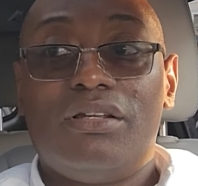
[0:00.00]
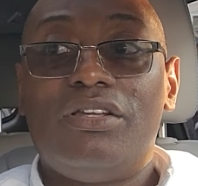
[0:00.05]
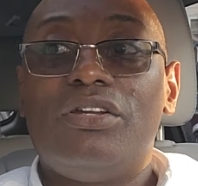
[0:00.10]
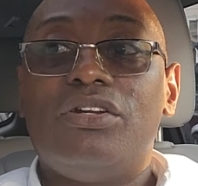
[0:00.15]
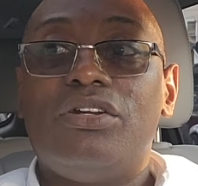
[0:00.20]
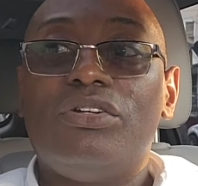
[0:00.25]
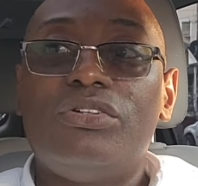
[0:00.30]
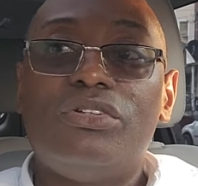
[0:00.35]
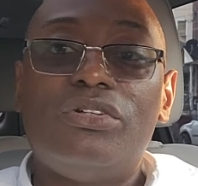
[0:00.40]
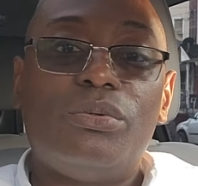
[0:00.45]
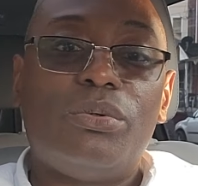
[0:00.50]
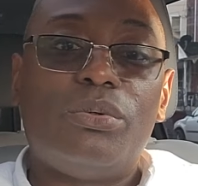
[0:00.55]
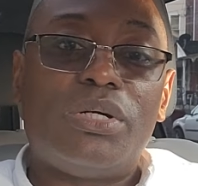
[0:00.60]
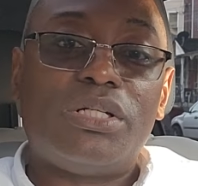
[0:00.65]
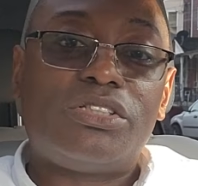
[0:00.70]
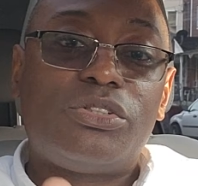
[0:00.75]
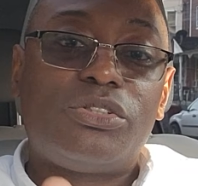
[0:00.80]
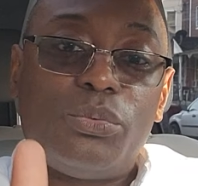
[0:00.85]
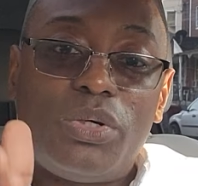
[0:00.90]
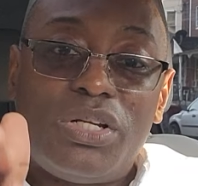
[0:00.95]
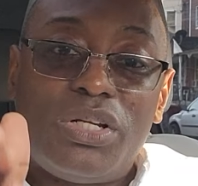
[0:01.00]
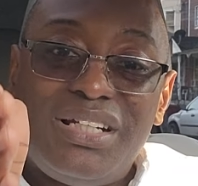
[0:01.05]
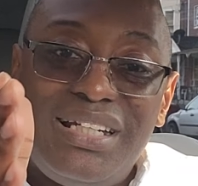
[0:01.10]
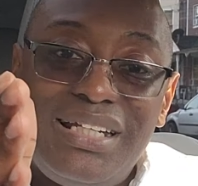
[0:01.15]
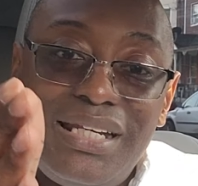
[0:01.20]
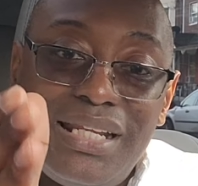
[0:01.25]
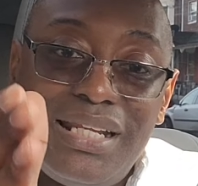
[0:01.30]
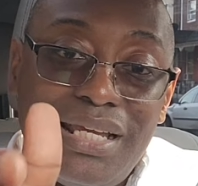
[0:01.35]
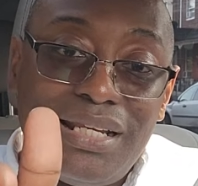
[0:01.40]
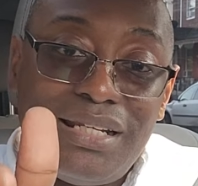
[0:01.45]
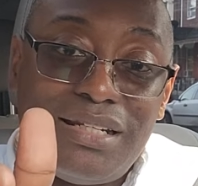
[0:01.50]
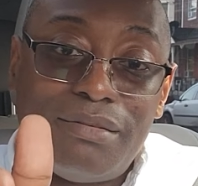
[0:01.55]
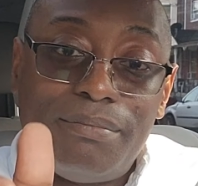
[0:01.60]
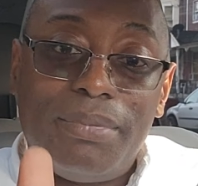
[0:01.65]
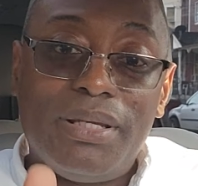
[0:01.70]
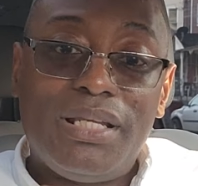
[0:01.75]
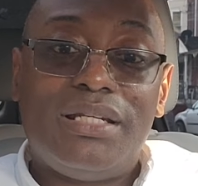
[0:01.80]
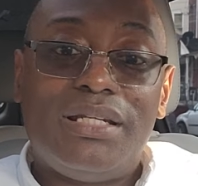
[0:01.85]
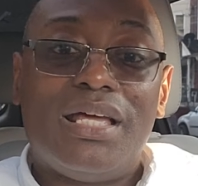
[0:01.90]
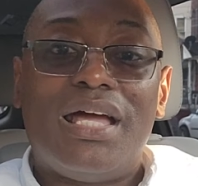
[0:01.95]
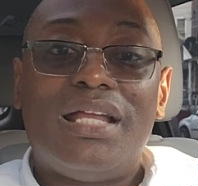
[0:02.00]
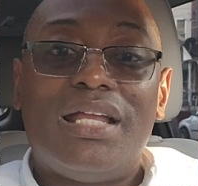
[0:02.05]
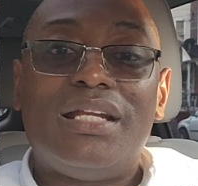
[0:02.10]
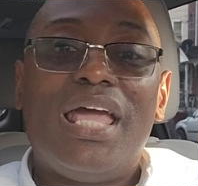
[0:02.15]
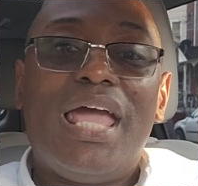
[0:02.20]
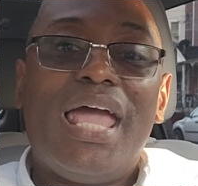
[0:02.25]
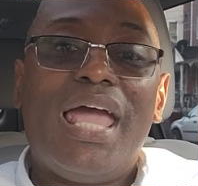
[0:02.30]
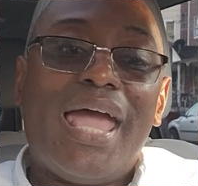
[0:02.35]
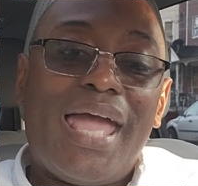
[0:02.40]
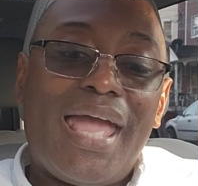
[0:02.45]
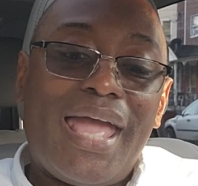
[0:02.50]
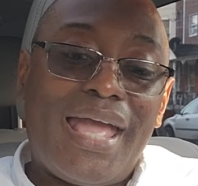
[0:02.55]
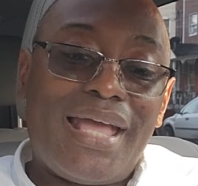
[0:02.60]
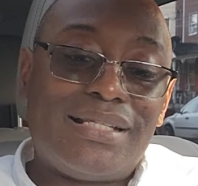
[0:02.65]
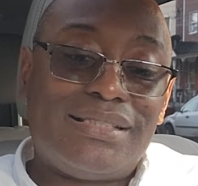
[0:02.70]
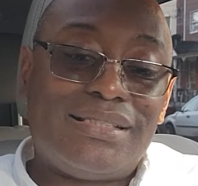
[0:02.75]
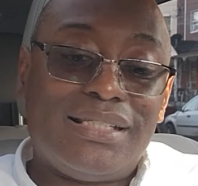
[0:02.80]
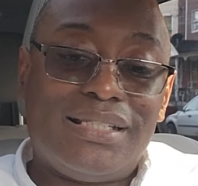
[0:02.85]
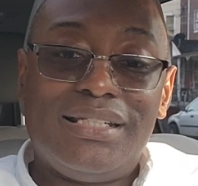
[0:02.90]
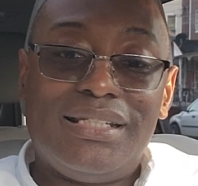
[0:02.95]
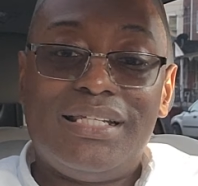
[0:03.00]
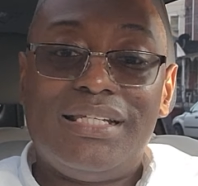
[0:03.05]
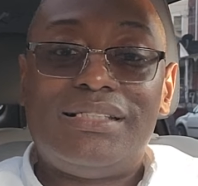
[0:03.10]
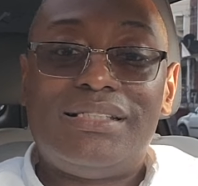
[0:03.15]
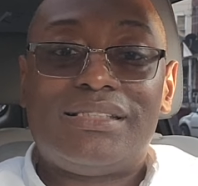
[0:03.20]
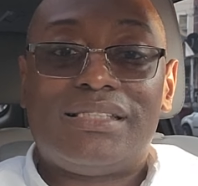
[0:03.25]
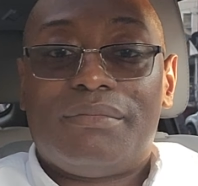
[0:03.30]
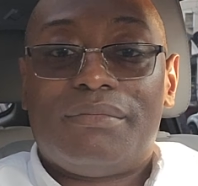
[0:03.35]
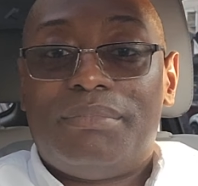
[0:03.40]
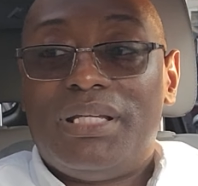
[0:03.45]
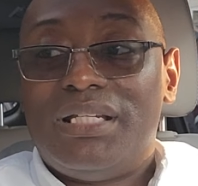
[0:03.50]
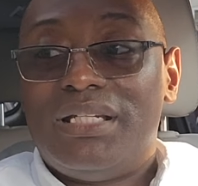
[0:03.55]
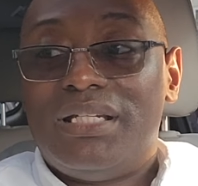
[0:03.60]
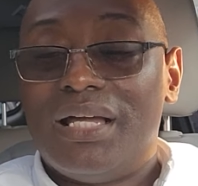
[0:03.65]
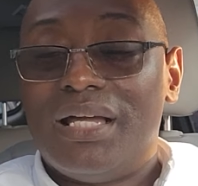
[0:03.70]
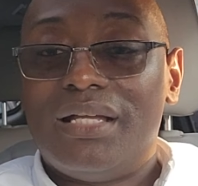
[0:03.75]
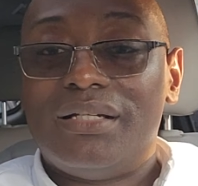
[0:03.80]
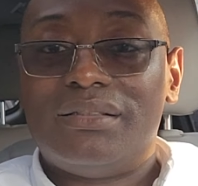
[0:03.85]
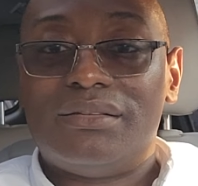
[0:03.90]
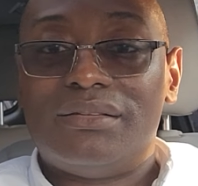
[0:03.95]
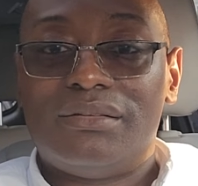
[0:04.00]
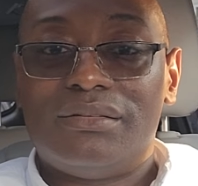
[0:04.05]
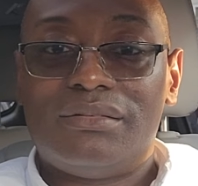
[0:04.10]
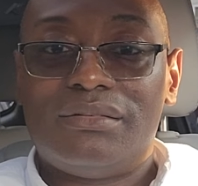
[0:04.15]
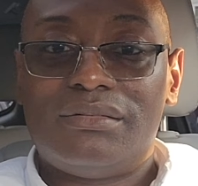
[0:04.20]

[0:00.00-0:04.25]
You can do what need to be done as it needs to be done.